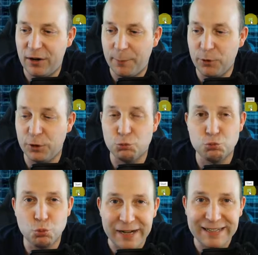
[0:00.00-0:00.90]
I'm gonna
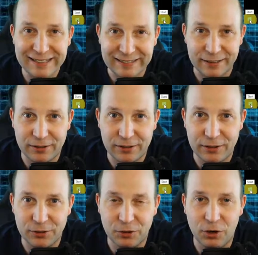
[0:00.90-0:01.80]
right click
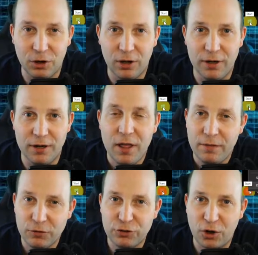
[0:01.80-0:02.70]
here on
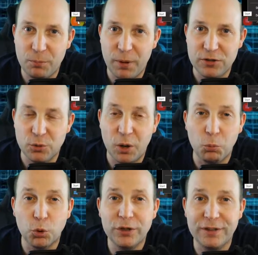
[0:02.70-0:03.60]
the start menu and we're
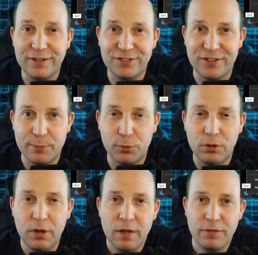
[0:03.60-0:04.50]
gonna disable
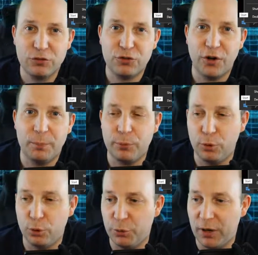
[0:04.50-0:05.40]
the startup
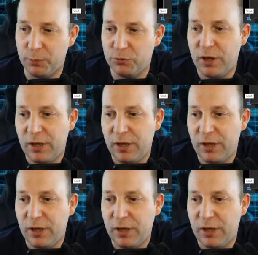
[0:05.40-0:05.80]
programs.